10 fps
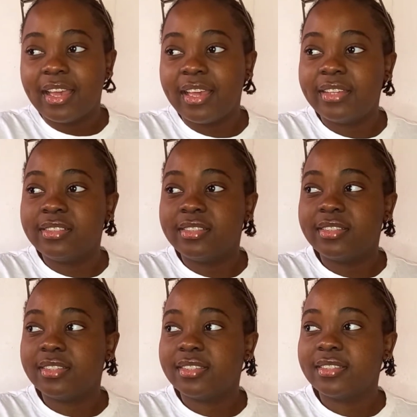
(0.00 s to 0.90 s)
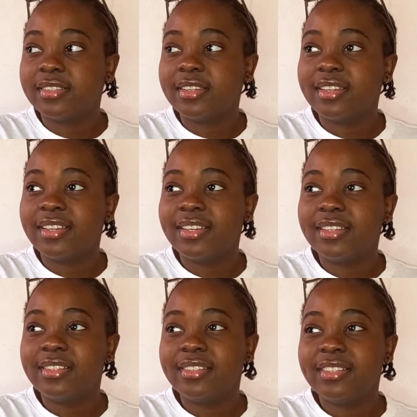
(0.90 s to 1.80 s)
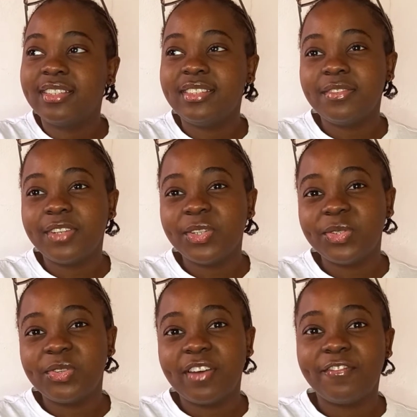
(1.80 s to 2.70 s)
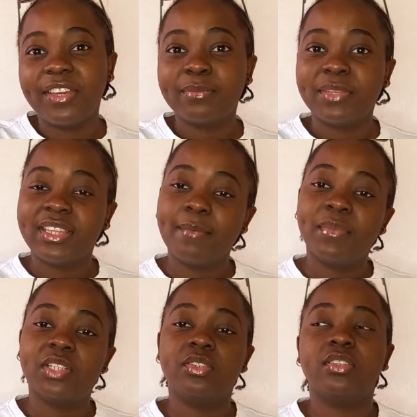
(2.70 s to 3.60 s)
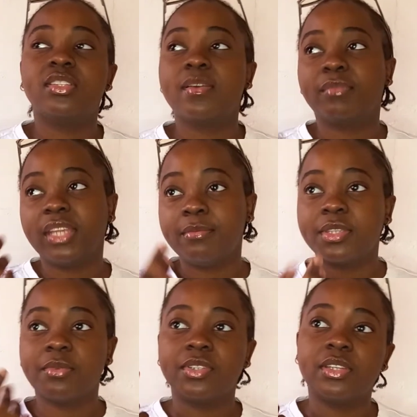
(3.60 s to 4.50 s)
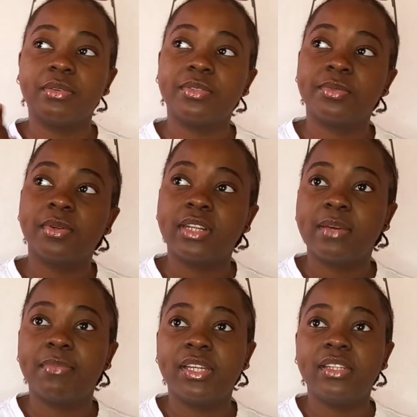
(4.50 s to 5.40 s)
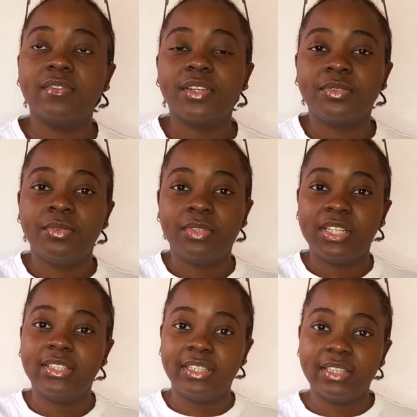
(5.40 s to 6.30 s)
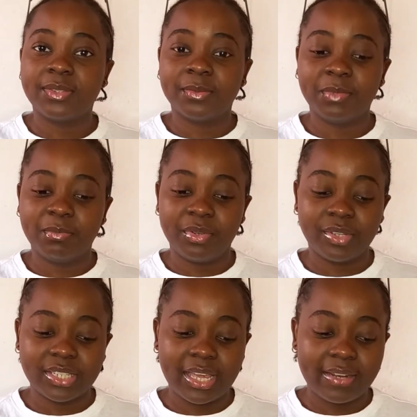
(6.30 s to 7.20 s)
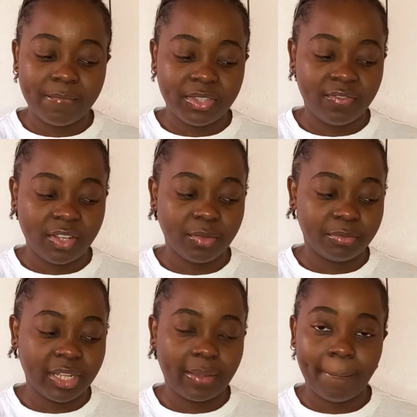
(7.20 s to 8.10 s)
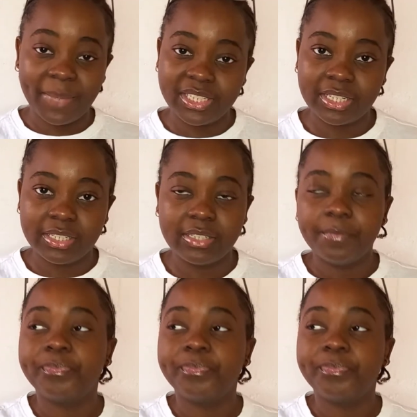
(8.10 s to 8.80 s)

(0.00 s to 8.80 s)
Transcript: And it never used to affect me that much. You know, sometimes I wish I was taller, but it never used to really get to me because I hadn't developed like mentally.